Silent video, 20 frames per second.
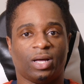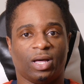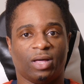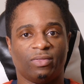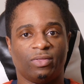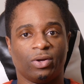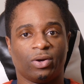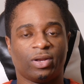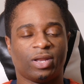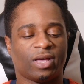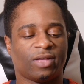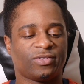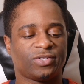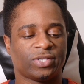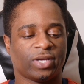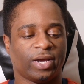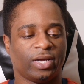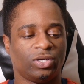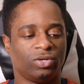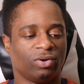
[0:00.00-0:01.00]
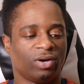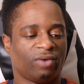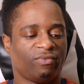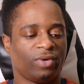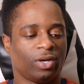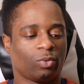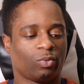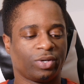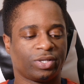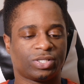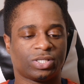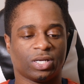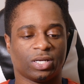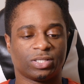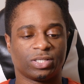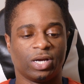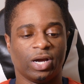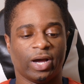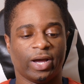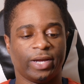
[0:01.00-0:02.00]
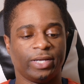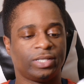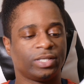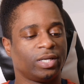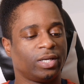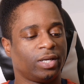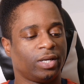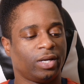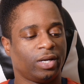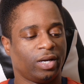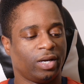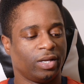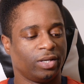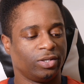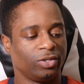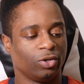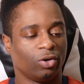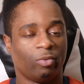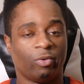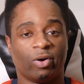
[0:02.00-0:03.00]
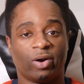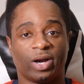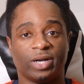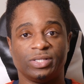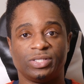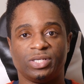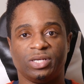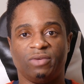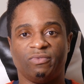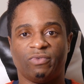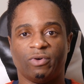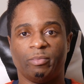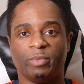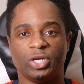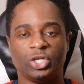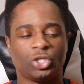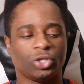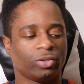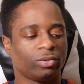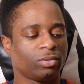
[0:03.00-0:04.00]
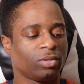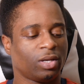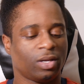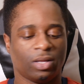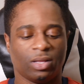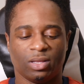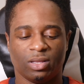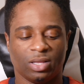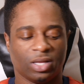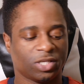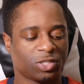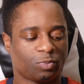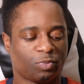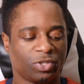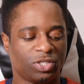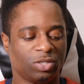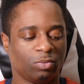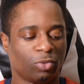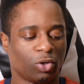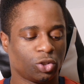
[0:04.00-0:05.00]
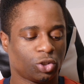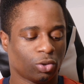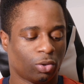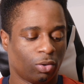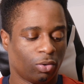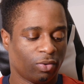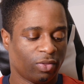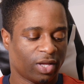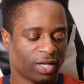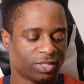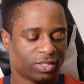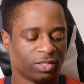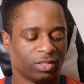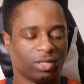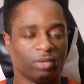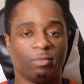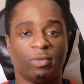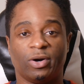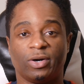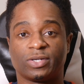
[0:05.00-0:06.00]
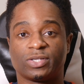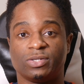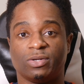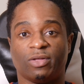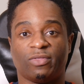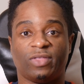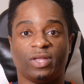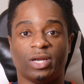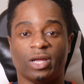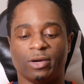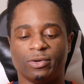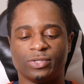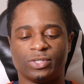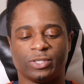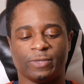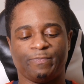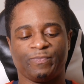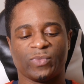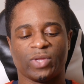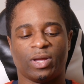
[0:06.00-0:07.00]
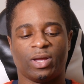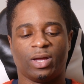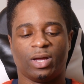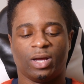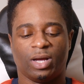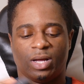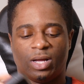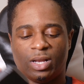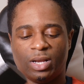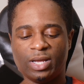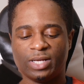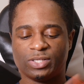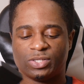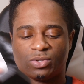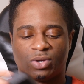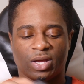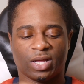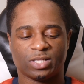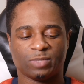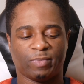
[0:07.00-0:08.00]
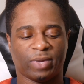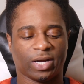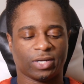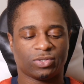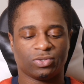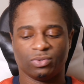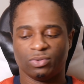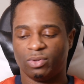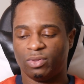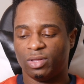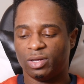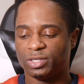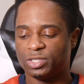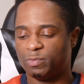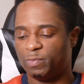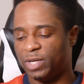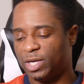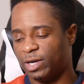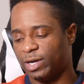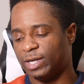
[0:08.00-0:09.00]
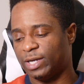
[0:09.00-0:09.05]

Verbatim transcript: At the other side you have a quick start guide and your warranty information. That's pretty much all that's in the box, nothing else uh, let's get back to the speaker